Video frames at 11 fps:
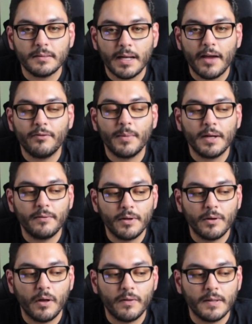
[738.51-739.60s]
And I've made a
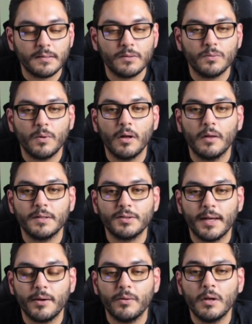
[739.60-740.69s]
video on this as well on this
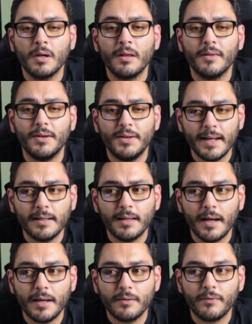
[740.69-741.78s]
channel. The
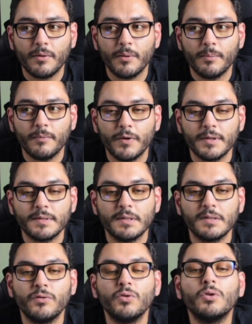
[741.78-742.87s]
dateline from, for
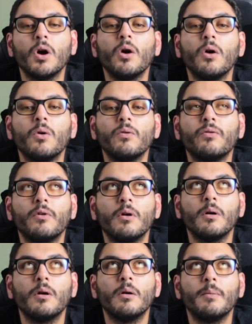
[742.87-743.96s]
instance, if you go
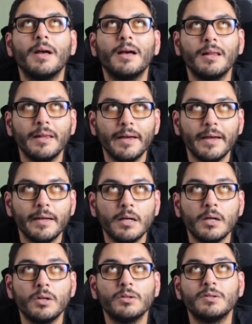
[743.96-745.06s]
from LA
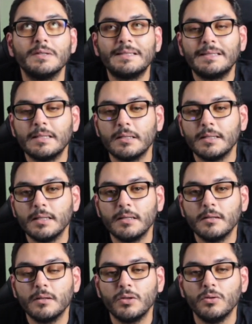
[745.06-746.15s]
to
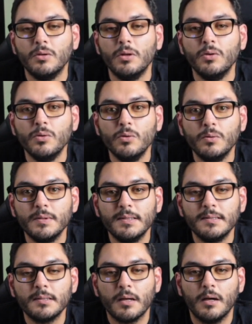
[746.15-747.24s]
Sydney, you
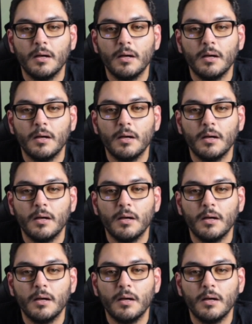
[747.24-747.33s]
lose.